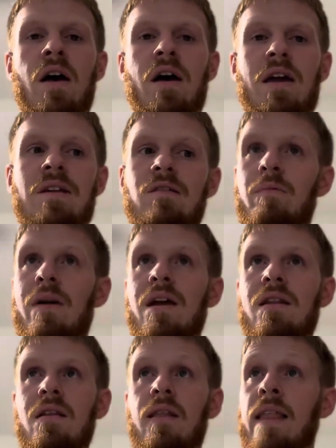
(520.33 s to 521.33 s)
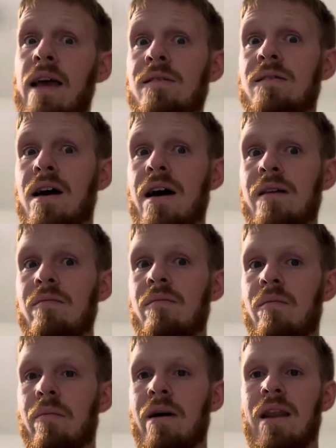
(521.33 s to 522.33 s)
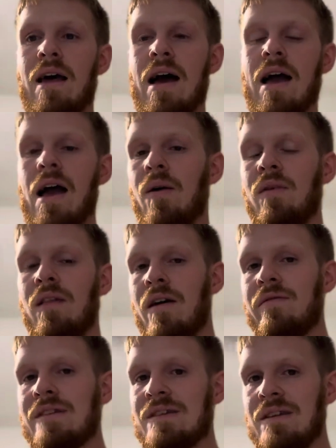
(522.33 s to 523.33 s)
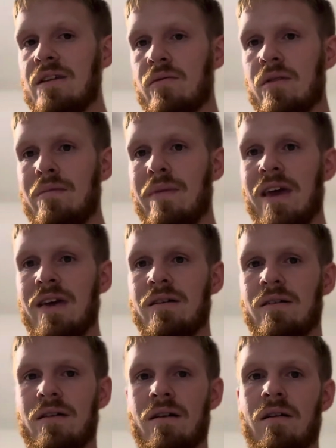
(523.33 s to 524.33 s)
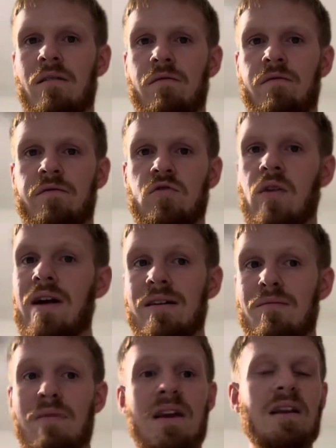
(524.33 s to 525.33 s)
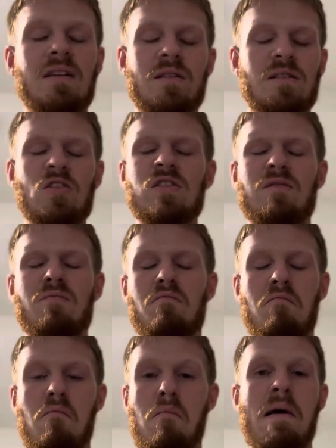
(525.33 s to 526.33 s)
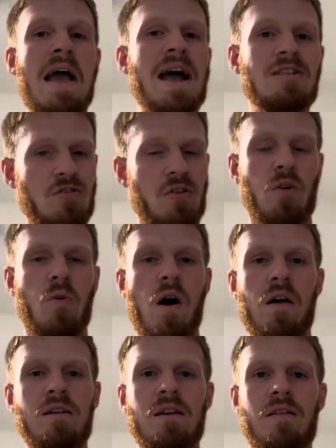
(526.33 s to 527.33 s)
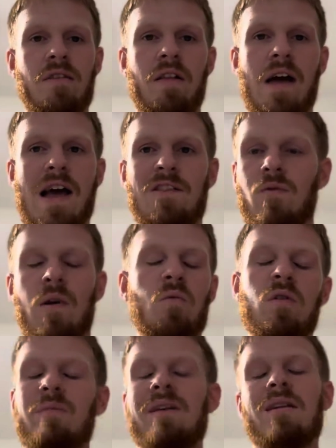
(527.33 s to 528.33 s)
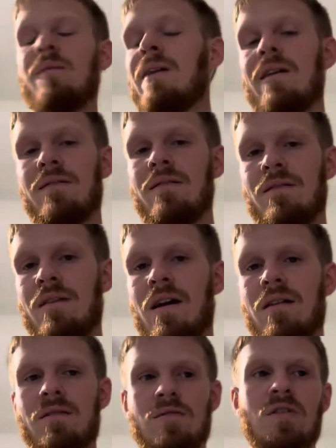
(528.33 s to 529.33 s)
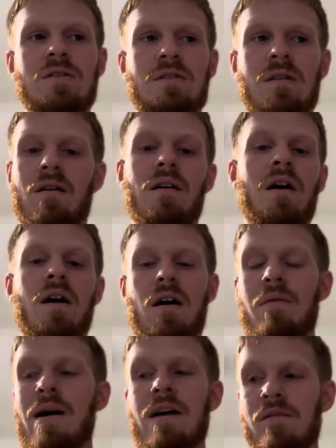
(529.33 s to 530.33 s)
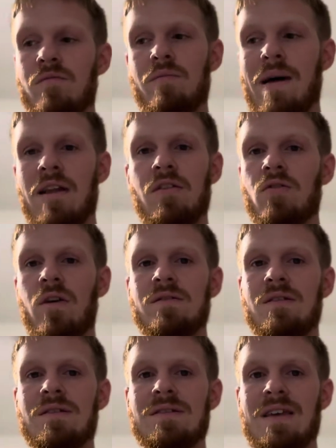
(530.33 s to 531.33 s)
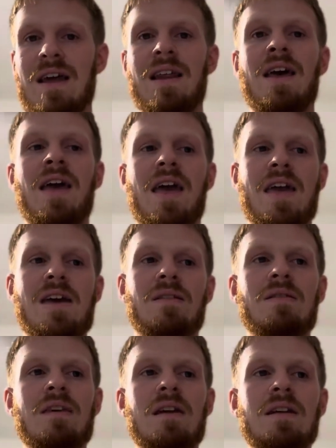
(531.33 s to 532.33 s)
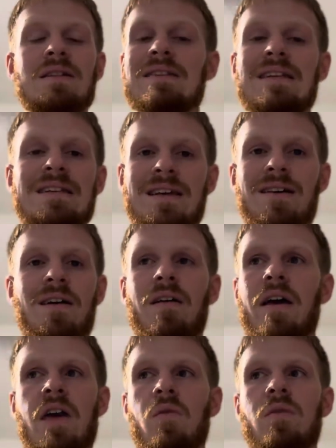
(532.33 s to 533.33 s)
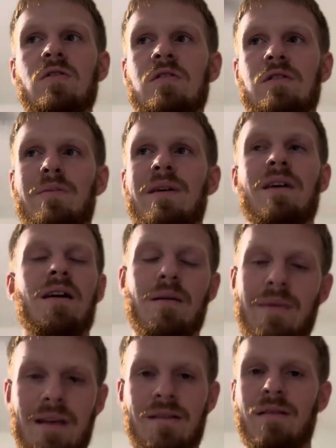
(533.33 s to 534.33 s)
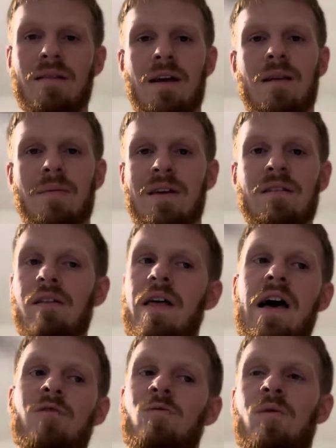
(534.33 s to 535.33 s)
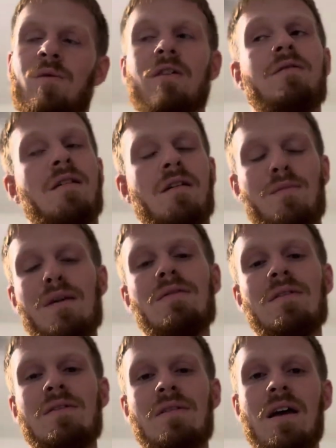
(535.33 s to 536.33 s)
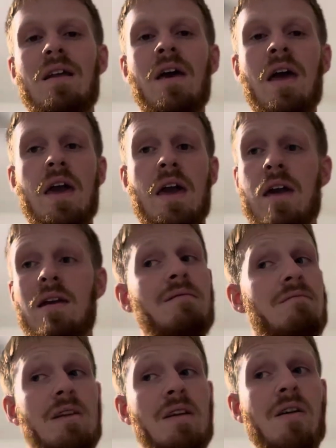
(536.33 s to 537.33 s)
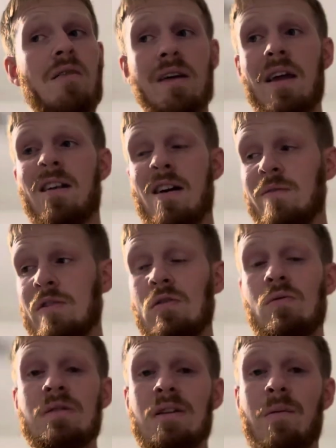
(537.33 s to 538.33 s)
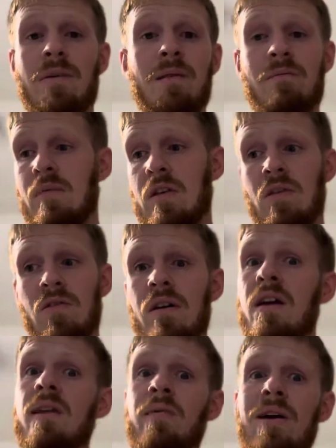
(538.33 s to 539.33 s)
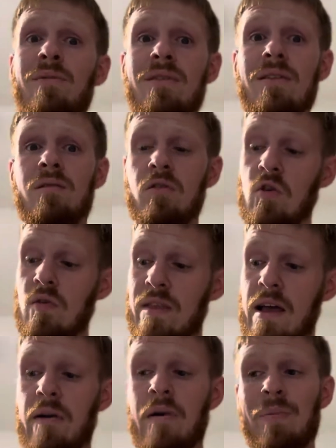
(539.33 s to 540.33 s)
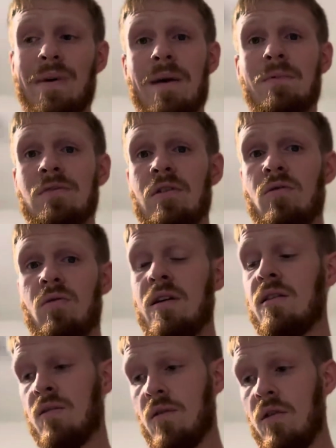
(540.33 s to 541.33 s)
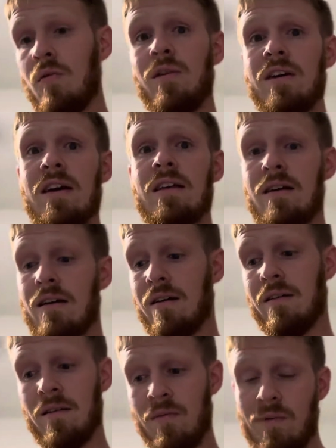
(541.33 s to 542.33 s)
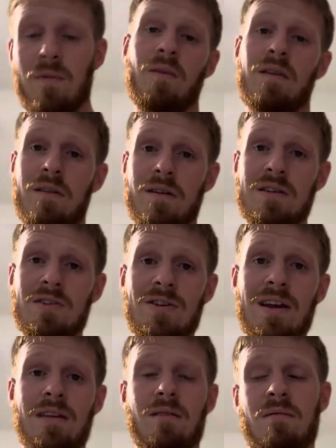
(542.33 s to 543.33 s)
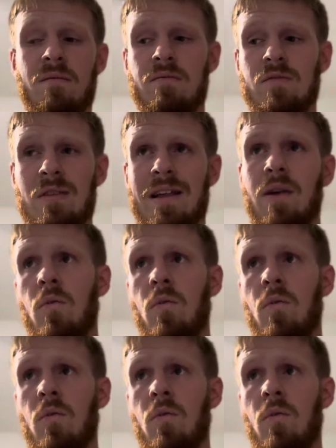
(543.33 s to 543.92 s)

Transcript: It's been less time, but I would love to see a remake of trying to match the quality of the last one. Would be an amazing set. Just the amount of battle droids in the set and the detail, it would just be an amazing set, because the last one was an amazing set. And, again, Episode 3 is coming up. You could get away with doing that Episode 3 and throwing a Wookiee in there, because it was on Kashyyyk. Like,